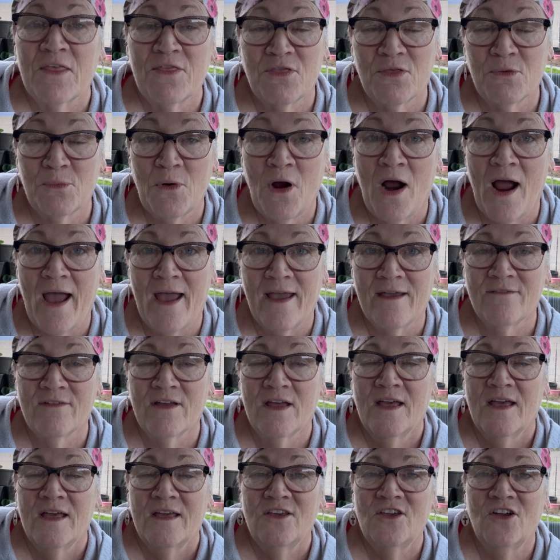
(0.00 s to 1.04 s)
thrive,
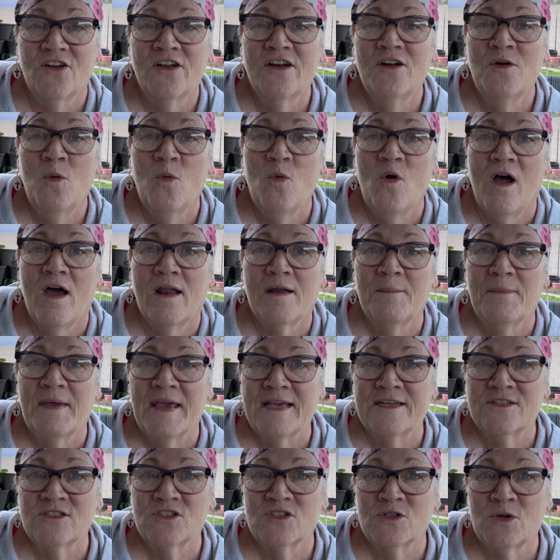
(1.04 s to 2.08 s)
you're going to want to
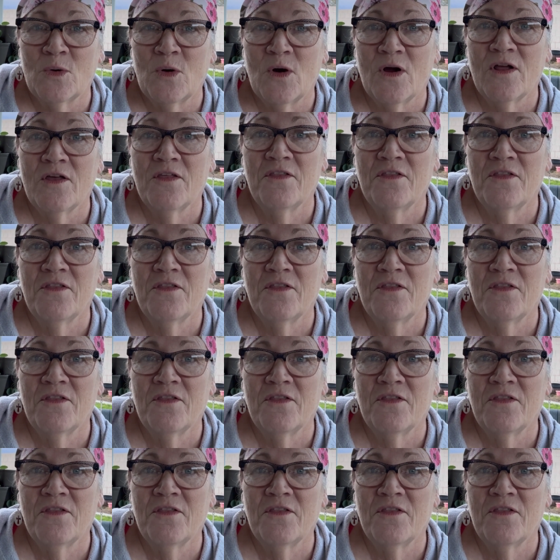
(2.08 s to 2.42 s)
make sure